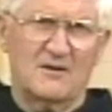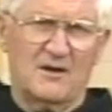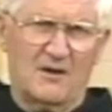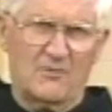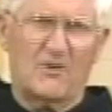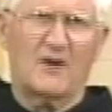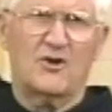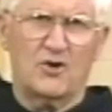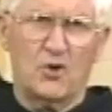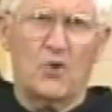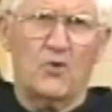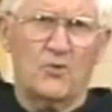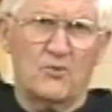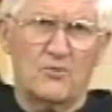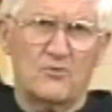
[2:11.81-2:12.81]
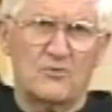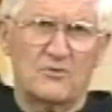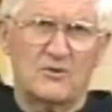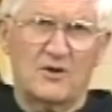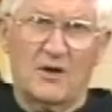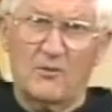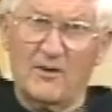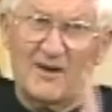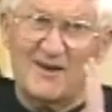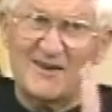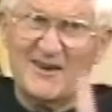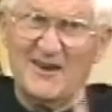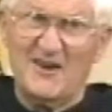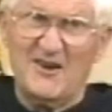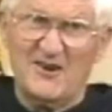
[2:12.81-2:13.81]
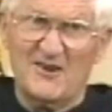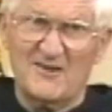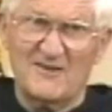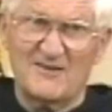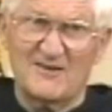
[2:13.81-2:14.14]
I want to know. I want it clear.